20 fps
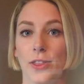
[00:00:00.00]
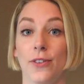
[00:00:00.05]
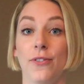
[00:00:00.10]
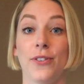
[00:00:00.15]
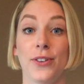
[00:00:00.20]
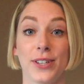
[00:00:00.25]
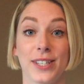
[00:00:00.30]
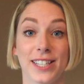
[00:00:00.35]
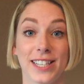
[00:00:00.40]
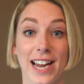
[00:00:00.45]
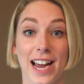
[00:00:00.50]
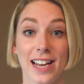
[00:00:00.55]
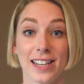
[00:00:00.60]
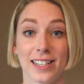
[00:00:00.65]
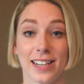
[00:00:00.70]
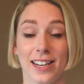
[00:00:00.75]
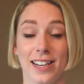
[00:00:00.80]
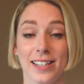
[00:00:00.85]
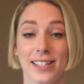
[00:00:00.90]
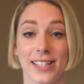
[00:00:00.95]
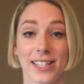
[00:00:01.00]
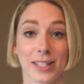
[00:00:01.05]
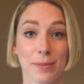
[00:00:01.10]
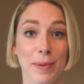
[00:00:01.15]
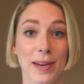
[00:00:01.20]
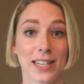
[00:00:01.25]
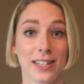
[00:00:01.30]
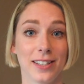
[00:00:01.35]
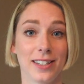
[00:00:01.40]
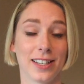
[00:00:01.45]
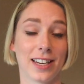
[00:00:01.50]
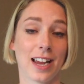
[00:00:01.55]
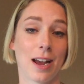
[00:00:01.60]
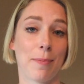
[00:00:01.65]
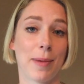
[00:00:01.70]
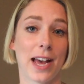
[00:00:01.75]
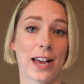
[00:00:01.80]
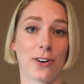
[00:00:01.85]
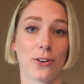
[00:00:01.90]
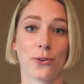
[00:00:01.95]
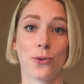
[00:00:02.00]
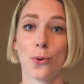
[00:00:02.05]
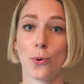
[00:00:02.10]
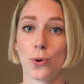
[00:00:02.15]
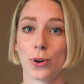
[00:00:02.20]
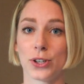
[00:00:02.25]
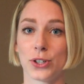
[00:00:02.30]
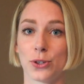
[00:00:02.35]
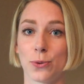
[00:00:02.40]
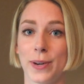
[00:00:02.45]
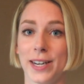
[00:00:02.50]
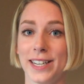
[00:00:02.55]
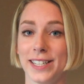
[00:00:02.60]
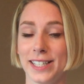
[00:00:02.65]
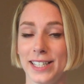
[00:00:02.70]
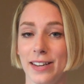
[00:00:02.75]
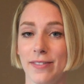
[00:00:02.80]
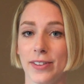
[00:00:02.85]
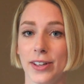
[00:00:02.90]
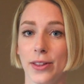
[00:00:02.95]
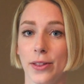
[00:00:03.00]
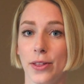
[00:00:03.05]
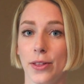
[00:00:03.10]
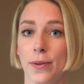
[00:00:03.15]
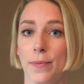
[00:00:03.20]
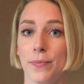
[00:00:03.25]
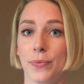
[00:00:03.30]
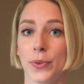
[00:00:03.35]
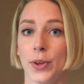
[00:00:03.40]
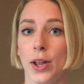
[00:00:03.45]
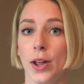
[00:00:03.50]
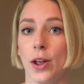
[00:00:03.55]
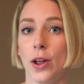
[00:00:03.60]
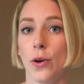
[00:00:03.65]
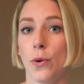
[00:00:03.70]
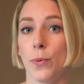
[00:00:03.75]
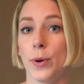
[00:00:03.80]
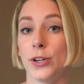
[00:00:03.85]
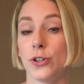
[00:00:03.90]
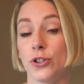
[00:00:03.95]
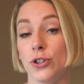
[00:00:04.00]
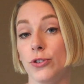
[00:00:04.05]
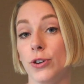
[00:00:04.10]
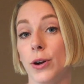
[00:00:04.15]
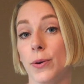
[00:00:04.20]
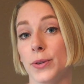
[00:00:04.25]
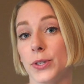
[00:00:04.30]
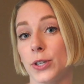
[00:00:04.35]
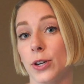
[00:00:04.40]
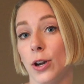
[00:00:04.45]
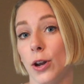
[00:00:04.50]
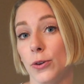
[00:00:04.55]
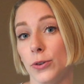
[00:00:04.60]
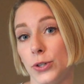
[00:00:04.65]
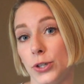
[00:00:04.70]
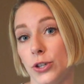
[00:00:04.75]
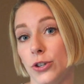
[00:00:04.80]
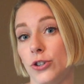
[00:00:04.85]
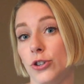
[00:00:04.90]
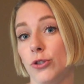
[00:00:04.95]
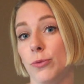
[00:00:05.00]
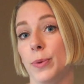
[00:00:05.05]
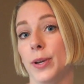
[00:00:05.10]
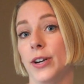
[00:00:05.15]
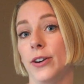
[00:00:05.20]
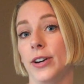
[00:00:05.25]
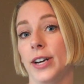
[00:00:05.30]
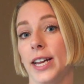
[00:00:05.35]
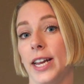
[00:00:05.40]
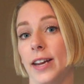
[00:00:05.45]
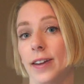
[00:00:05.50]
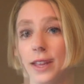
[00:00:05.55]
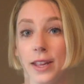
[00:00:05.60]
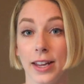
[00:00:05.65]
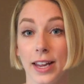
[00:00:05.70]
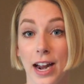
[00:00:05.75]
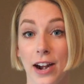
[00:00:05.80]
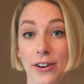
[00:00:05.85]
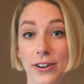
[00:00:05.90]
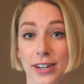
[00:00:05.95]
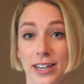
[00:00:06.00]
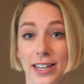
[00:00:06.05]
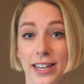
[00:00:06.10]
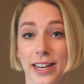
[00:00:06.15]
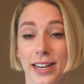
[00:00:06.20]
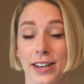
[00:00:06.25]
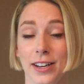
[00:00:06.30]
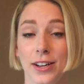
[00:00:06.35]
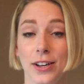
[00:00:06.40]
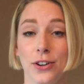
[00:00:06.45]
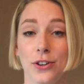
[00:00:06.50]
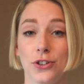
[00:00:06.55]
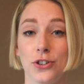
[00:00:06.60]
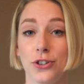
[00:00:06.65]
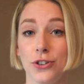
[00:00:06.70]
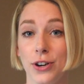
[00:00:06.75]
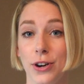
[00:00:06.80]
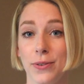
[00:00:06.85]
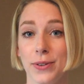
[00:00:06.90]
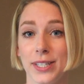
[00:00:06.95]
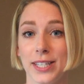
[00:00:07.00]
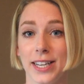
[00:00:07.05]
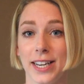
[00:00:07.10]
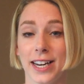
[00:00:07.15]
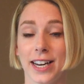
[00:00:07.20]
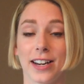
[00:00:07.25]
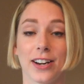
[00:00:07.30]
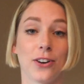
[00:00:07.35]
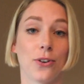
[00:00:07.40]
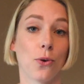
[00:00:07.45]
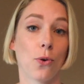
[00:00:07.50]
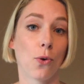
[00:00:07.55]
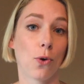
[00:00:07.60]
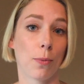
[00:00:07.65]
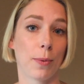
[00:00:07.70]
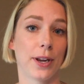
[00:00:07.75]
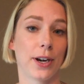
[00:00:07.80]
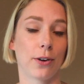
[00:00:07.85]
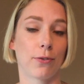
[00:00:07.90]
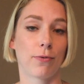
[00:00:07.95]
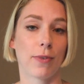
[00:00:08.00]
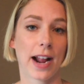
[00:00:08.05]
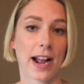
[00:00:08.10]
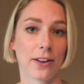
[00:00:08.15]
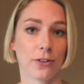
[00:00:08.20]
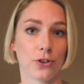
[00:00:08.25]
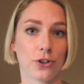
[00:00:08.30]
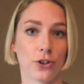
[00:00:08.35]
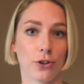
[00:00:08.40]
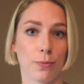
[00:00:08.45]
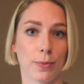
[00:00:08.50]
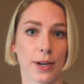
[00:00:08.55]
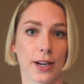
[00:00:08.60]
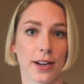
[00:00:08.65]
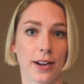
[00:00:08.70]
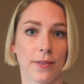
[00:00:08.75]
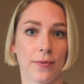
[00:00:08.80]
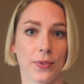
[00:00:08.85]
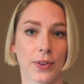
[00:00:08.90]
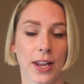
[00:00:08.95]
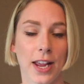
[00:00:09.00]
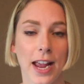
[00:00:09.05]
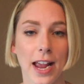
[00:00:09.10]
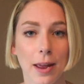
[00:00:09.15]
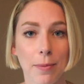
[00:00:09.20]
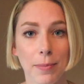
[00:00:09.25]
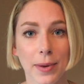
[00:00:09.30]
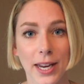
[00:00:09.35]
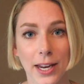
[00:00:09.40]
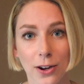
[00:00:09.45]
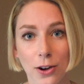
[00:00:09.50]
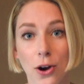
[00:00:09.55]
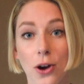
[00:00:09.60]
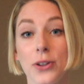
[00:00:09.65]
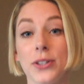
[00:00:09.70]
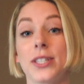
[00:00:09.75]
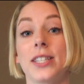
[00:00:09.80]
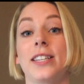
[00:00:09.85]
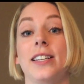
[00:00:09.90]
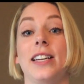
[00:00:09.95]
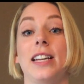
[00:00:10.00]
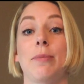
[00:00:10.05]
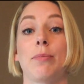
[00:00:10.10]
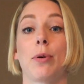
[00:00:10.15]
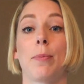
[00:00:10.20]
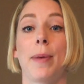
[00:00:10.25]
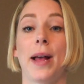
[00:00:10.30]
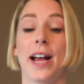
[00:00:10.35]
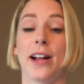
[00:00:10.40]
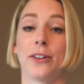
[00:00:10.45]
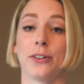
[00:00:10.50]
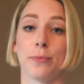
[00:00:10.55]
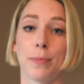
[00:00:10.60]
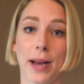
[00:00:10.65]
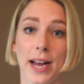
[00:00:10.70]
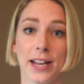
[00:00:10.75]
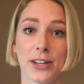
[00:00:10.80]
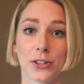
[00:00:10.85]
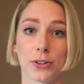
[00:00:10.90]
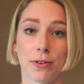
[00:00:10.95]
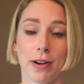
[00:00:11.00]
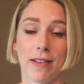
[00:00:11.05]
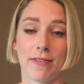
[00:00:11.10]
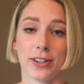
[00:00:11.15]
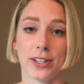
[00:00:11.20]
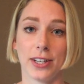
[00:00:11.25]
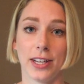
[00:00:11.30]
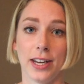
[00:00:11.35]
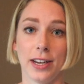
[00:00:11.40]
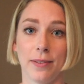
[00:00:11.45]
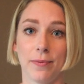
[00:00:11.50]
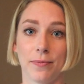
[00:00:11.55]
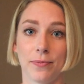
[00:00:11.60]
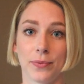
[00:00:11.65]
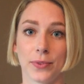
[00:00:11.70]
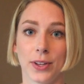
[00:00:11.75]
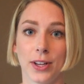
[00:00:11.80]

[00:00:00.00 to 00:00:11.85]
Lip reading: The first data is expected to come out on August 27th, when Juno is close to Jupiter again. Currently, Juno is sitting in an orbit around Jupiter and being constantly propelled by its gravity,